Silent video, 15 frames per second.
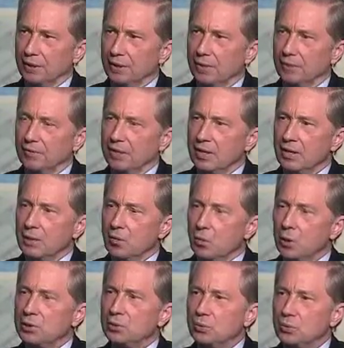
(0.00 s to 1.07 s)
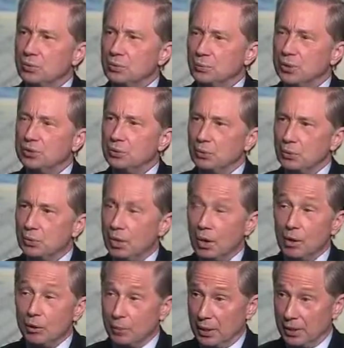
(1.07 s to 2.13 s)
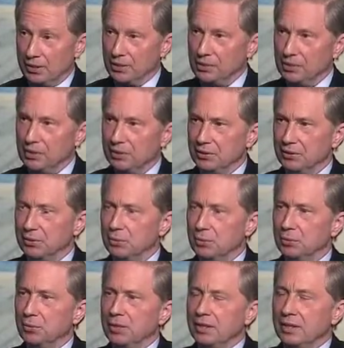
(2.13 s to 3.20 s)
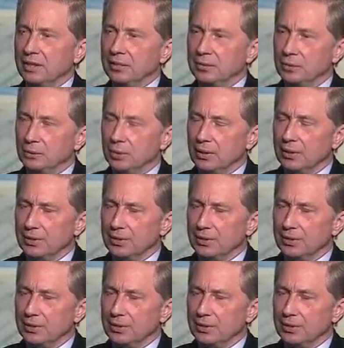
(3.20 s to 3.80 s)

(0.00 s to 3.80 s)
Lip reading: of what do all Americans need to do to